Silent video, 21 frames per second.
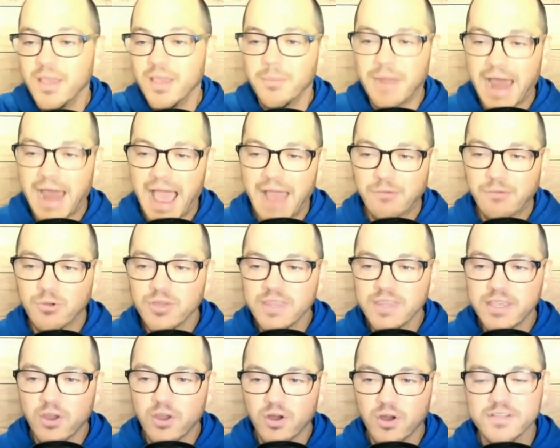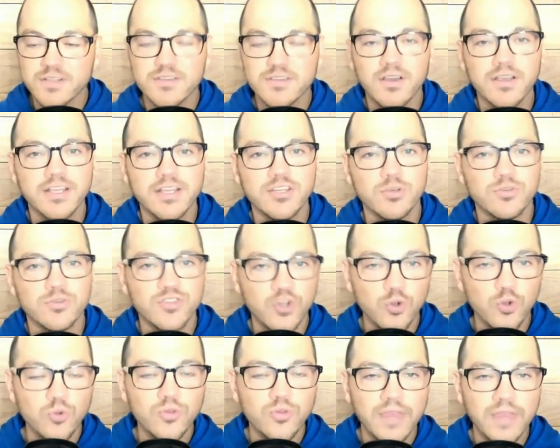But I really think Arkansas could do
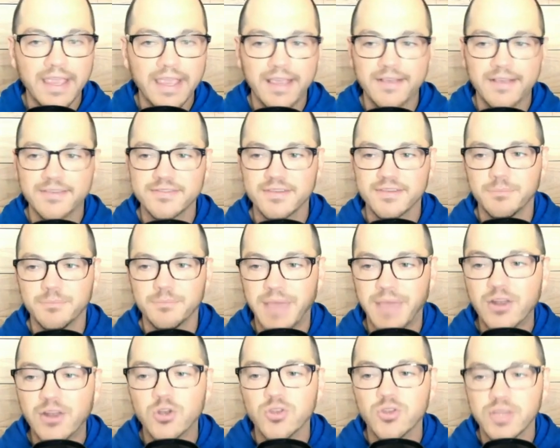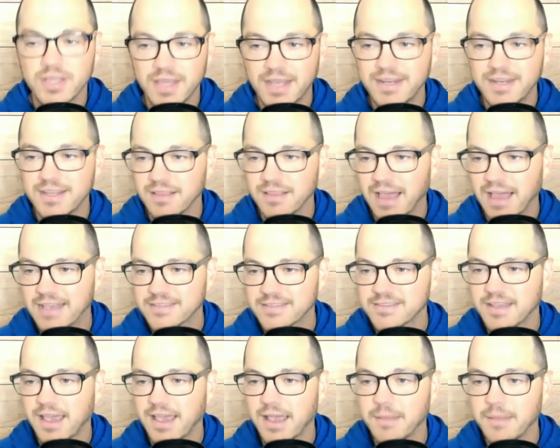two things better than they did last
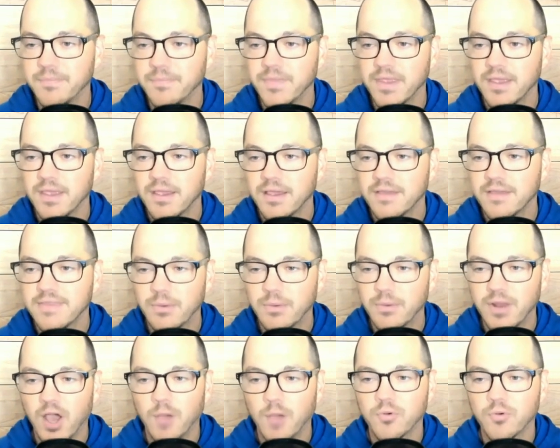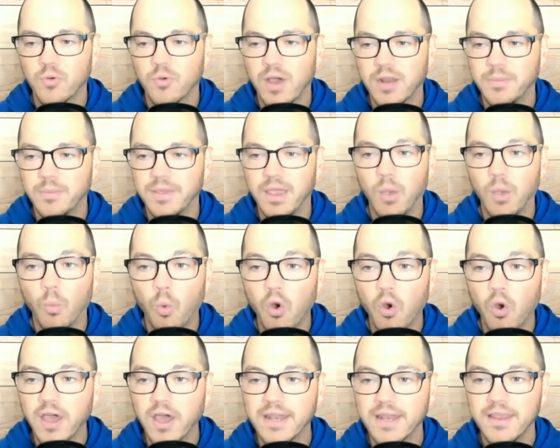time that would help him quite a bit.
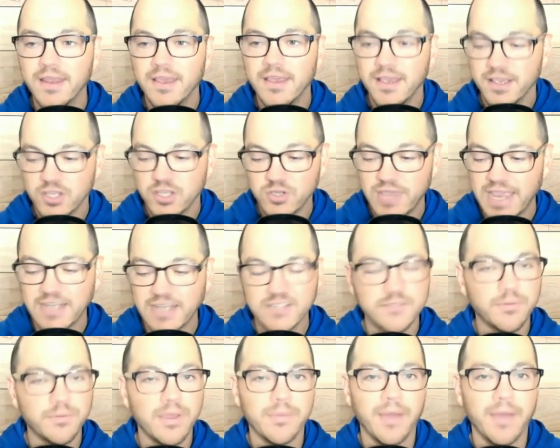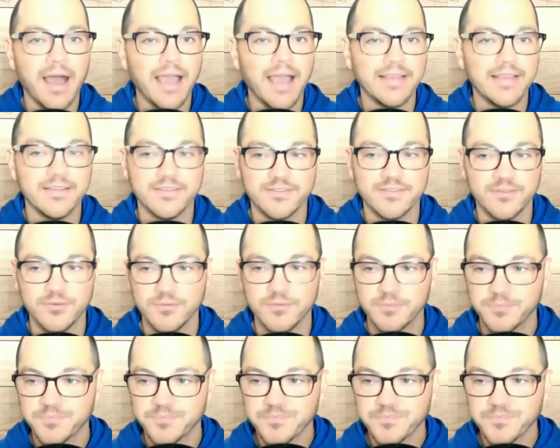One, you can't just play behind this dude.